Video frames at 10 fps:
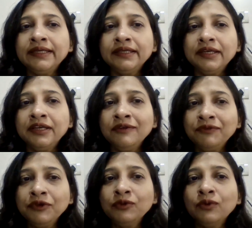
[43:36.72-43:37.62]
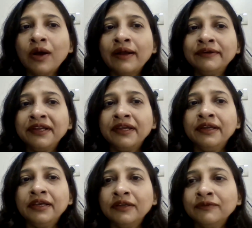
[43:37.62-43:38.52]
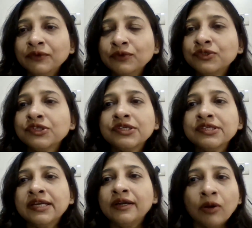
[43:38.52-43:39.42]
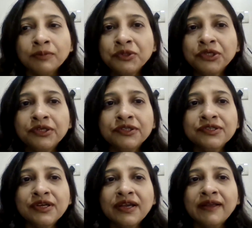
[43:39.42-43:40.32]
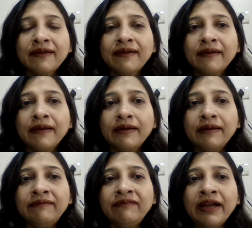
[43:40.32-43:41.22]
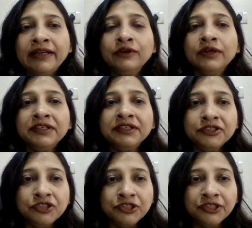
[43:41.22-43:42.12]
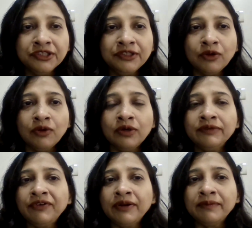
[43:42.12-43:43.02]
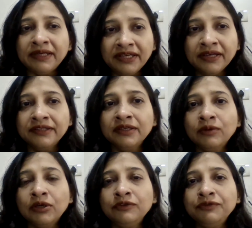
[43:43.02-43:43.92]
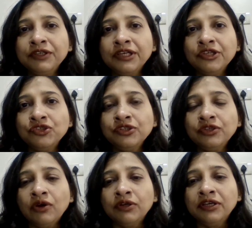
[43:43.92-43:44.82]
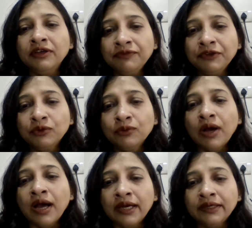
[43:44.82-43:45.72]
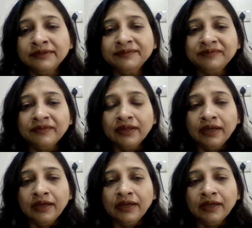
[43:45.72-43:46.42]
is that if you are trading in futures and options while you are an engineer or from any other qualification, or if you are